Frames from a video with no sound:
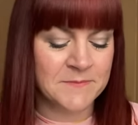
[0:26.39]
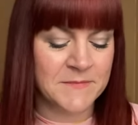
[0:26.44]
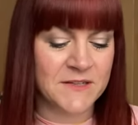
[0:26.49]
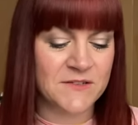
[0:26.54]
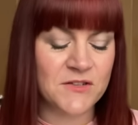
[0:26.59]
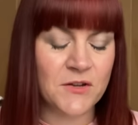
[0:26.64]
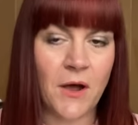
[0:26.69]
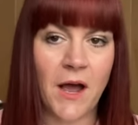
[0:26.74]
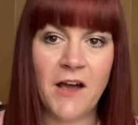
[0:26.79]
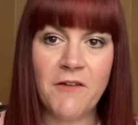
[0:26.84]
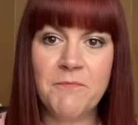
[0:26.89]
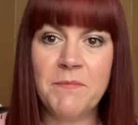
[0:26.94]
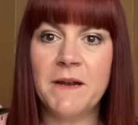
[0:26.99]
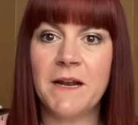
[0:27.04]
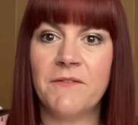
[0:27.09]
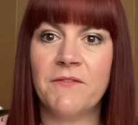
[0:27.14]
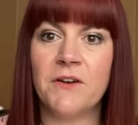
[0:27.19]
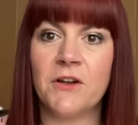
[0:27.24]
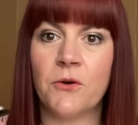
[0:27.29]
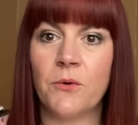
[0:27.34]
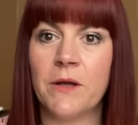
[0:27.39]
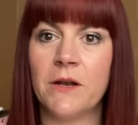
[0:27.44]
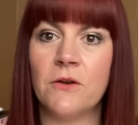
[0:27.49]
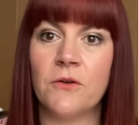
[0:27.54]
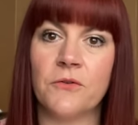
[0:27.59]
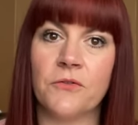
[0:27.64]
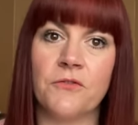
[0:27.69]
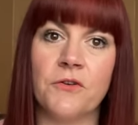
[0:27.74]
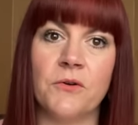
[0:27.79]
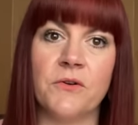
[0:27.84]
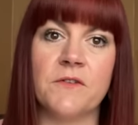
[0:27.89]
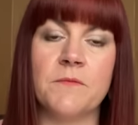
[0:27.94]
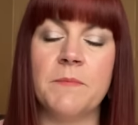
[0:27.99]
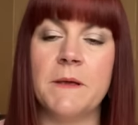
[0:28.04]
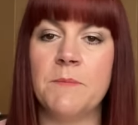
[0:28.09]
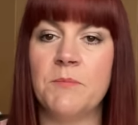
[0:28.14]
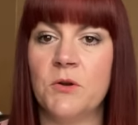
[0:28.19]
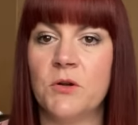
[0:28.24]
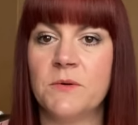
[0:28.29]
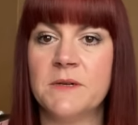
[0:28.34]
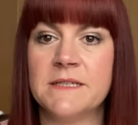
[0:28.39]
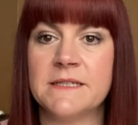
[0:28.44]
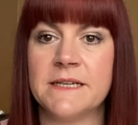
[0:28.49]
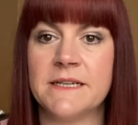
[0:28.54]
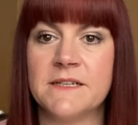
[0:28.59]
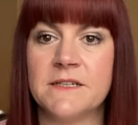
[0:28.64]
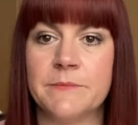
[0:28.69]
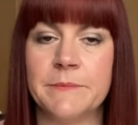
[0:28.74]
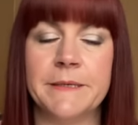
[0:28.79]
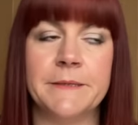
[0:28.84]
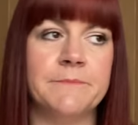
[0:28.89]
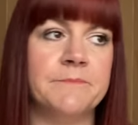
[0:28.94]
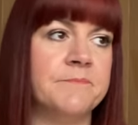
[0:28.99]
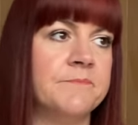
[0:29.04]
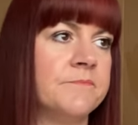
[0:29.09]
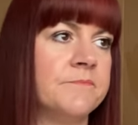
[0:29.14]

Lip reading: So I've been having a quick look through, because people always say to me,